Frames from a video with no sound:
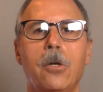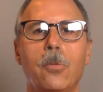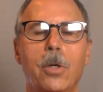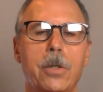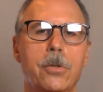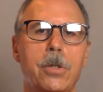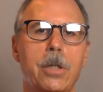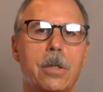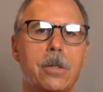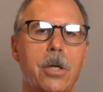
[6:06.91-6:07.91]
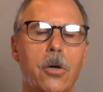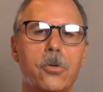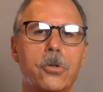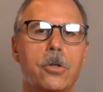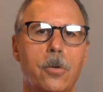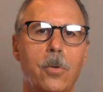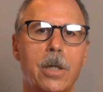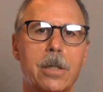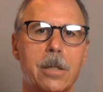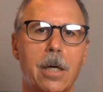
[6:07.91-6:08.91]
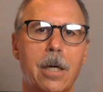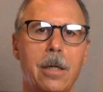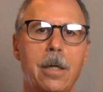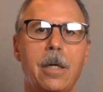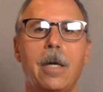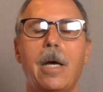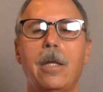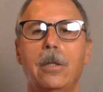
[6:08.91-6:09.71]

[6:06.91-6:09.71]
what you'll see is the ocean on one side and the